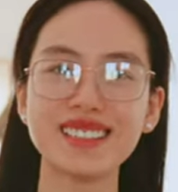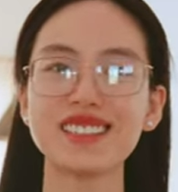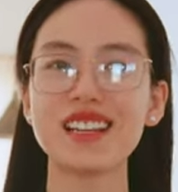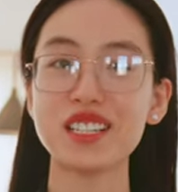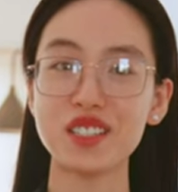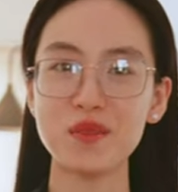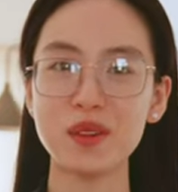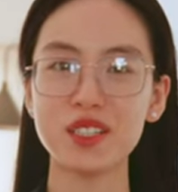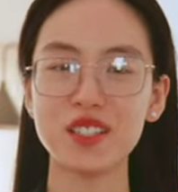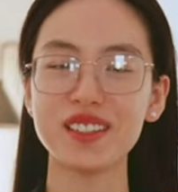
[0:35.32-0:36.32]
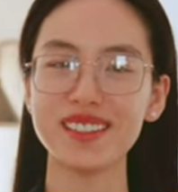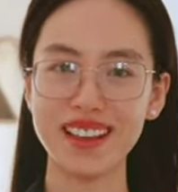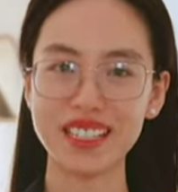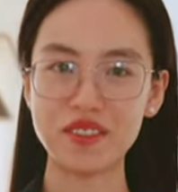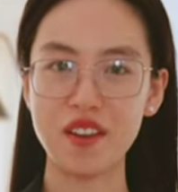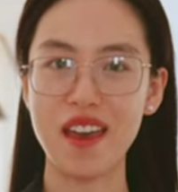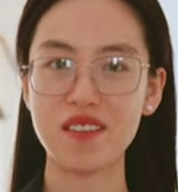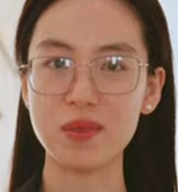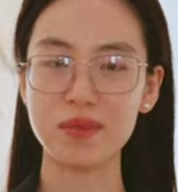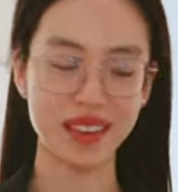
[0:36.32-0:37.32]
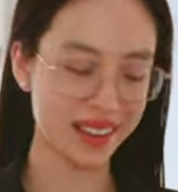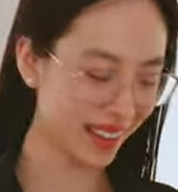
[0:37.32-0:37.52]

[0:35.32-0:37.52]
Nice to meet you and thanks for having me.